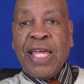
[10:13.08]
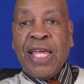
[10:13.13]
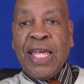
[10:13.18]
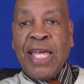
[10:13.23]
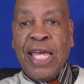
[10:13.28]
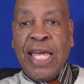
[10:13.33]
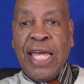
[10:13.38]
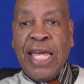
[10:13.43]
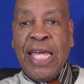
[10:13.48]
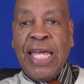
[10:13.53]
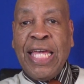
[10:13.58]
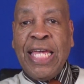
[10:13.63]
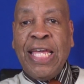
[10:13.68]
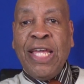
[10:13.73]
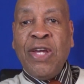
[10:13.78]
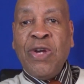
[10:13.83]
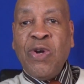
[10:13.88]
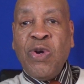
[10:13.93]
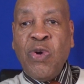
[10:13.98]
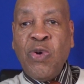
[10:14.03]

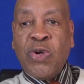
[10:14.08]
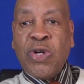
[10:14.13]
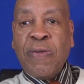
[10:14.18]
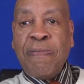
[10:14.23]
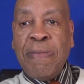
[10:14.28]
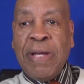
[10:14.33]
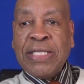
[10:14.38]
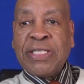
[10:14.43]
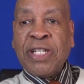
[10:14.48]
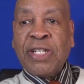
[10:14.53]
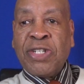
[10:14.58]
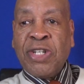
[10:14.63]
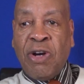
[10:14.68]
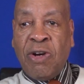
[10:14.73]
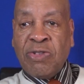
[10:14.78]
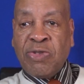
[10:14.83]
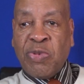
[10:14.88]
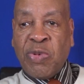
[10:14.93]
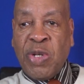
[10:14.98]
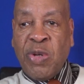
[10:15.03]
he who commits
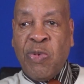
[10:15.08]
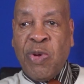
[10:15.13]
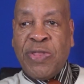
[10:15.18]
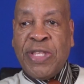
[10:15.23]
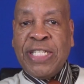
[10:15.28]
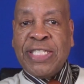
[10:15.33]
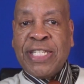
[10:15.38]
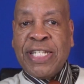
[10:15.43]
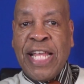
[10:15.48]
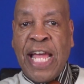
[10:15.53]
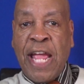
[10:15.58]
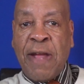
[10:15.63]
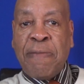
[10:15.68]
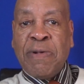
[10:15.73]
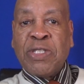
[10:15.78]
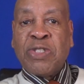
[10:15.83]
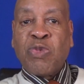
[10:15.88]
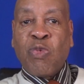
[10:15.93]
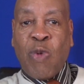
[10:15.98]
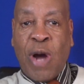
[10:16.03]
adultery with his
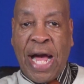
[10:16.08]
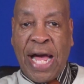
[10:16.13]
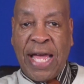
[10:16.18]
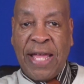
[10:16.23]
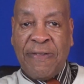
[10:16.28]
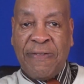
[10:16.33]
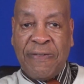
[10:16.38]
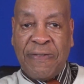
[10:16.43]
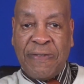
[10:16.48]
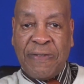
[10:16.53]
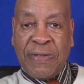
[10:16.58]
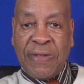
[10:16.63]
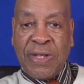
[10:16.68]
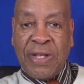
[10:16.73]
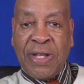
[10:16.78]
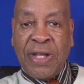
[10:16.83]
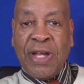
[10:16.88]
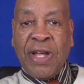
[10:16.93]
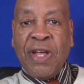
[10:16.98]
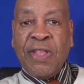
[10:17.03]
neighbor's wife,
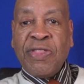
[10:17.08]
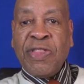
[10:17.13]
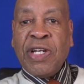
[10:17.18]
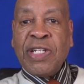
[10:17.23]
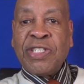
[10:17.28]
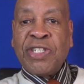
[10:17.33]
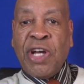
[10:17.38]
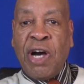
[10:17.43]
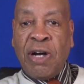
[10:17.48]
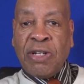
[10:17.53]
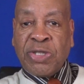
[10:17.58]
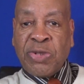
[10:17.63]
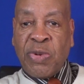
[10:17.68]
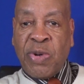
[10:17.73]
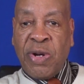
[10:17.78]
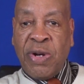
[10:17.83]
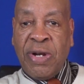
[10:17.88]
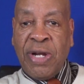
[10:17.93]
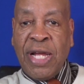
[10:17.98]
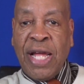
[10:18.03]
the
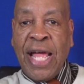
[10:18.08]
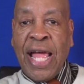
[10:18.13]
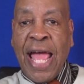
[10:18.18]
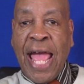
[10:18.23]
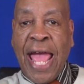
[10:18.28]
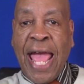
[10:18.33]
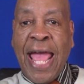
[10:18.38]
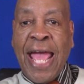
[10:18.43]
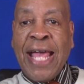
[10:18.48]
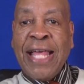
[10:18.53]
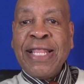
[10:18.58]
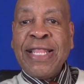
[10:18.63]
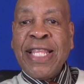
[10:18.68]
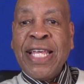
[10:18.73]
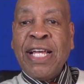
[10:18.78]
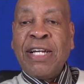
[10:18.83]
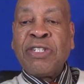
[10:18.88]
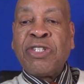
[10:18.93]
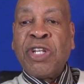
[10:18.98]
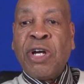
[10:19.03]
adulterer and
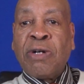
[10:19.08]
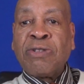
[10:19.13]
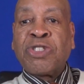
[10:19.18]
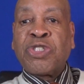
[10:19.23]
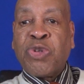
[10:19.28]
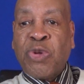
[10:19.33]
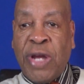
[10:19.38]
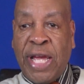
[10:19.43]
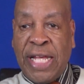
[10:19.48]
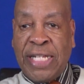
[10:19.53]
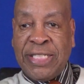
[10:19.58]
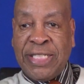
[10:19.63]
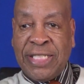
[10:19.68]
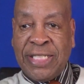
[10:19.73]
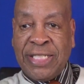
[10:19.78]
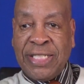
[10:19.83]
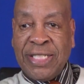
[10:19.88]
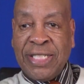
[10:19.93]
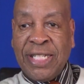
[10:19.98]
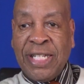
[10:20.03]
the
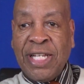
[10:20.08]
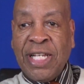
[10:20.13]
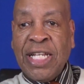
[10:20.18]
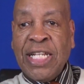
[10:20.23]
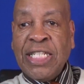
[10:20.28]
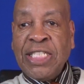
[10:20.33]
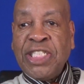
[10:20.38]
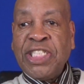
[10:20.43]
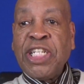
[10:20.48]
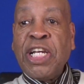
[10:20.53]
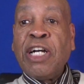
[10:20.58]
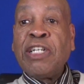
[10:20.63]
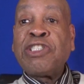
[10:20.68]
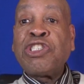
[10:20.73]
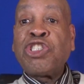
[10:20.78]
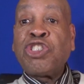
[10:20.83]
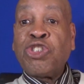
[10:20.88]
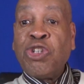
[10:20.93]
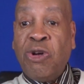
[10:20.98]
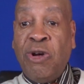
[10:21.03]
adulteress shall
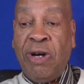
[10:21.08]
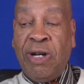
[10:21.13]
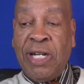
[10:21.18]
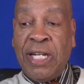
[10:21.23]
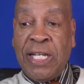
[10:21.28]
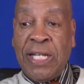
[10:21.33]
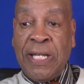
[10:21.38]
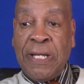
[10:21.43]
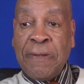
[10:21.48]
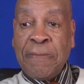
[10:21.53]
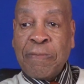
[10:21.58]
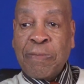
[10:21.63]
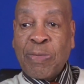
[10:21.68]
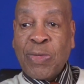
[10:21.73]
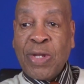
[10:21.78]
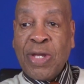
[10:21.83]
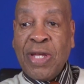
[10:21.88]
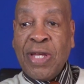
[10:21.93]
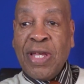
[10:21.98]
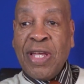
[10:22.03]
surely
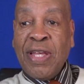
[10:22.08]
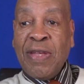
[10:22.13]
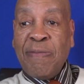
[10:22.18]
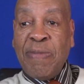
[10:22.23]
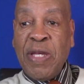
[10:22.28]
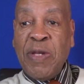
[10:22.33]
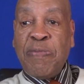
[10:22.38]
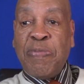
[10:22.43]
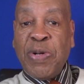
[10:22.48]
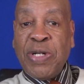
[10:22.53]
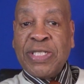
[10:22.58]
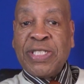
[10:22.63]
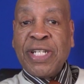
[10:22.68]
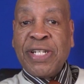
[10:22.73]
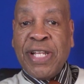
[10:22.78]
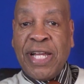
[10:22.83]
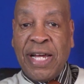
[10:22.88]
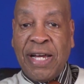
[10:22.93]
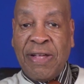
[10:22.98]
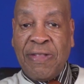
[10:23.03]
be put to
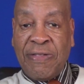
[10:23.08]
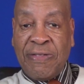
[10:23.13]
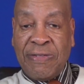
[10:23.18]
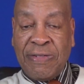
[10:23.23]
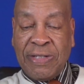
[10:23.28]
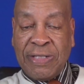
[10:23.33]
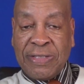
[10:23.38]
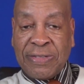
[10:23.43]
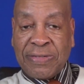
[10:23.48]
death."